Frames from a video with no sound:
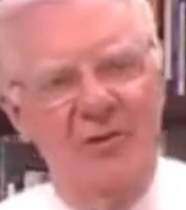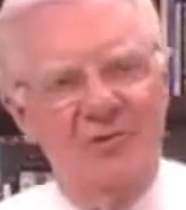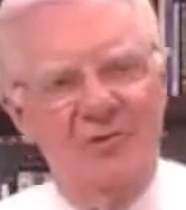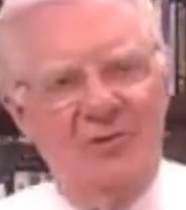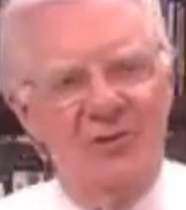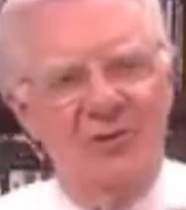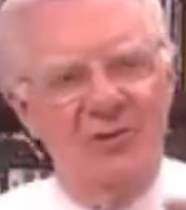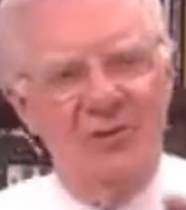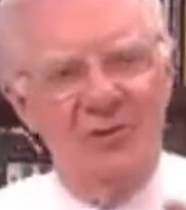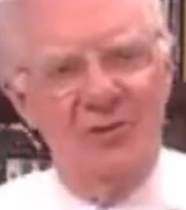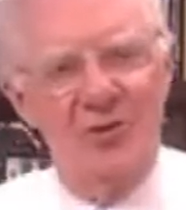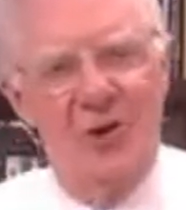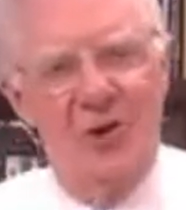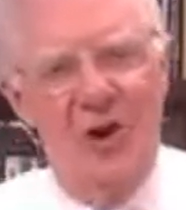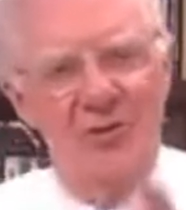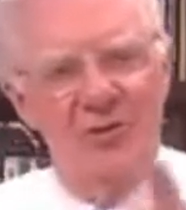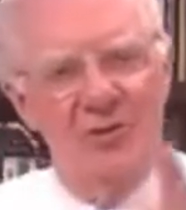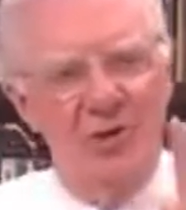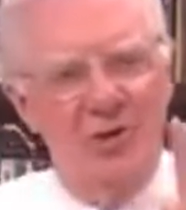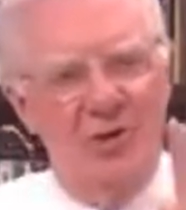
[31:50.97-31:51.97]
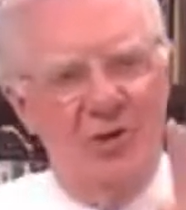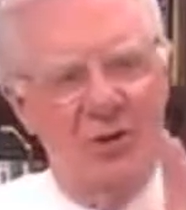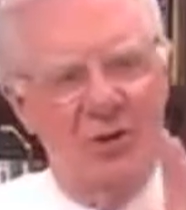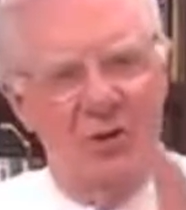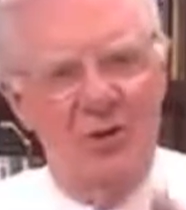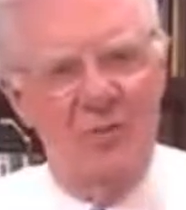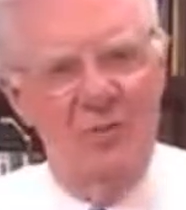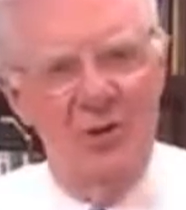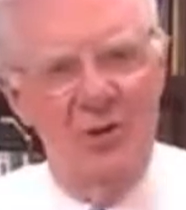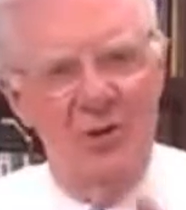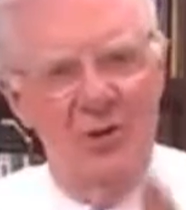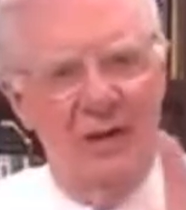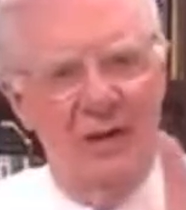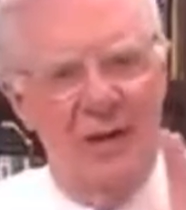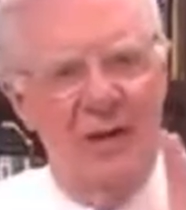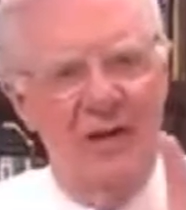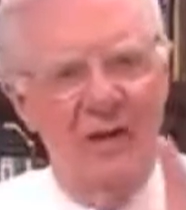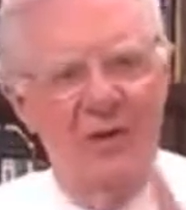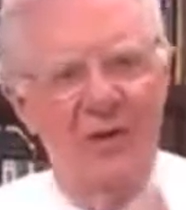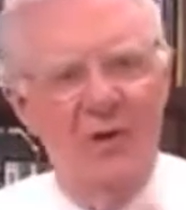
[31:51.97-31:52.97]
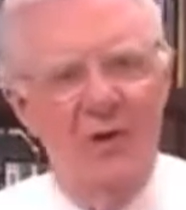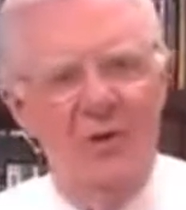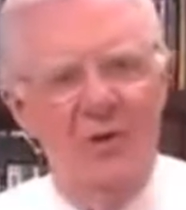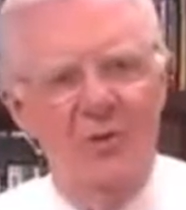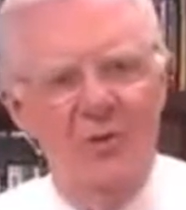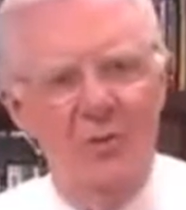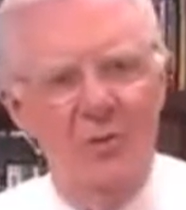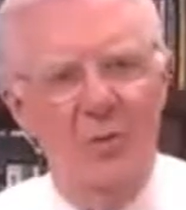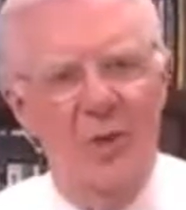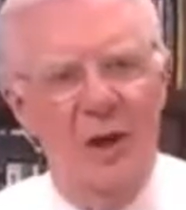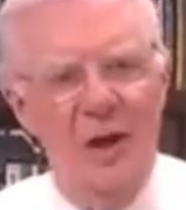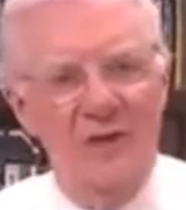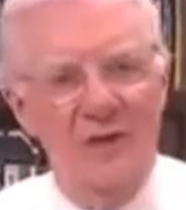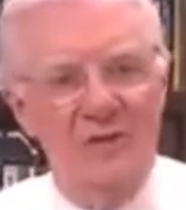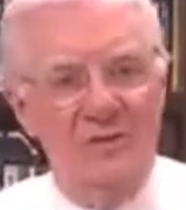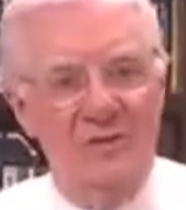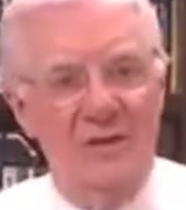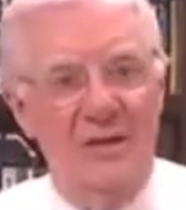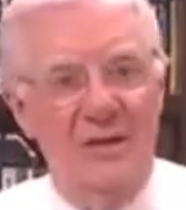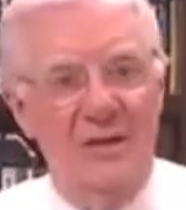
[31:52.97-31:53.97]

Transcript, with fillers: and he was going to show how you could communicate through wires,